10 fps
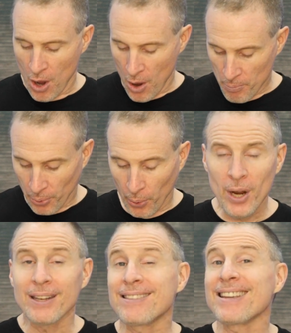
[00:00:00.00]

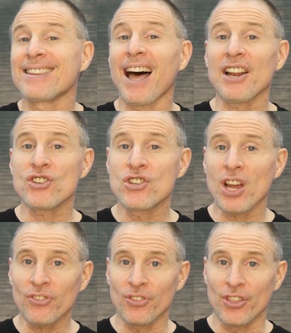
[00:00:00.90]
print not
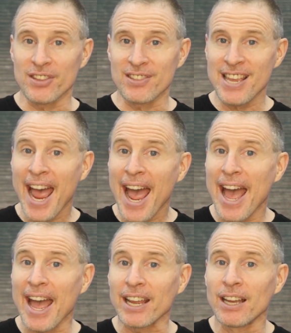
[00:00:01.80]
just the
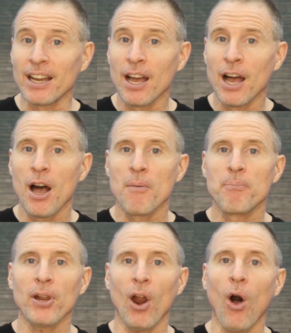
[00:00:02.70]
tag,
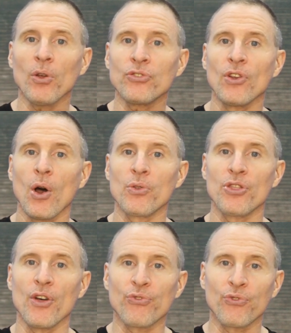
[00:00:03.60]
but also
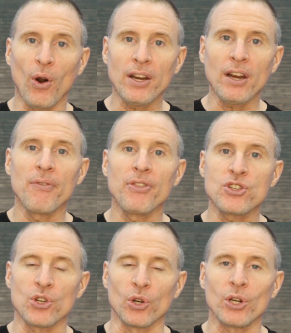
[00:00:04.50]
the front of the
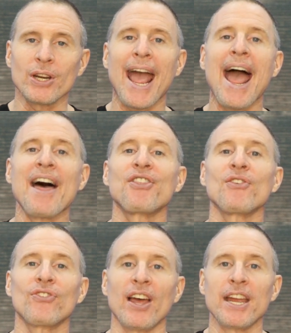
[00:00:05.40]
shirt at the
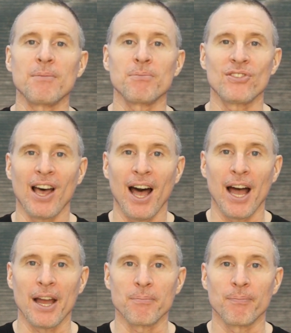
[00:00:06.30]
same
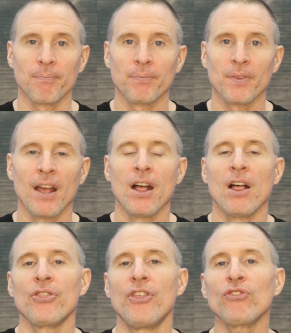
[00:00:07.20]
time.
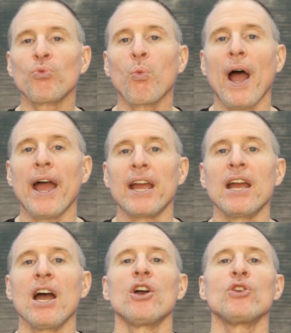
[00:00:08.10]
This way,
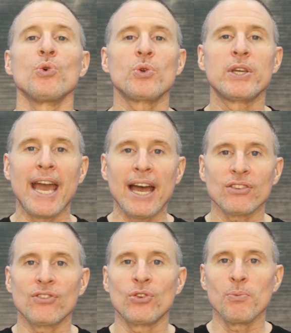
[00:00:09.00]
you
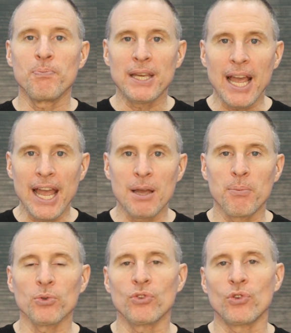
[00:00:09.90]
get to be able to